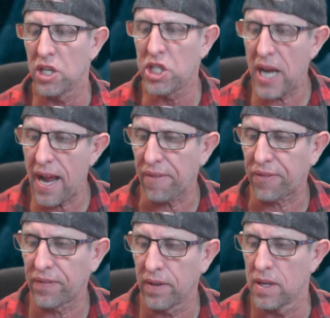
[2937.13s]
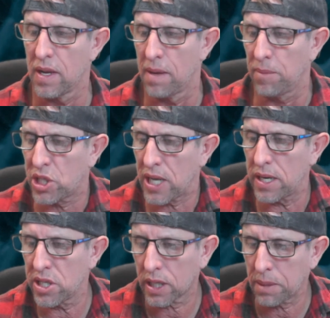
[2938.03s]
Jeff, my
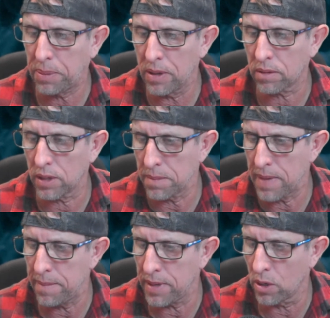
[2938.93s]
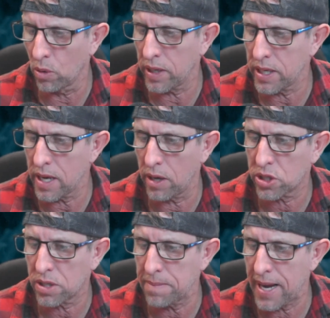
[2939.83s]
son is at Kapuka at the moment and I already
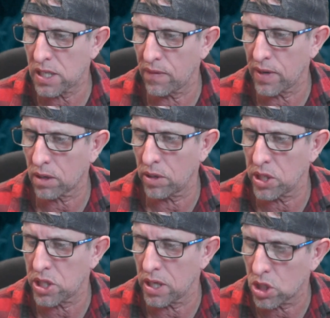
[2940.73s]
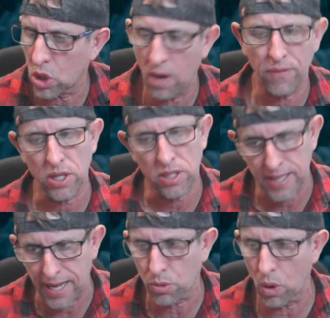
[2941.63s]
noticed the massive increase in his confidence.
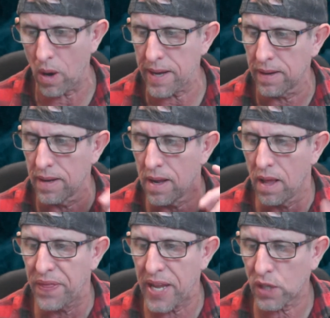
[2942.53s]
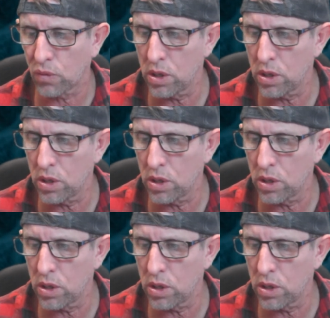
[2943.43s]
That's right. Thanks for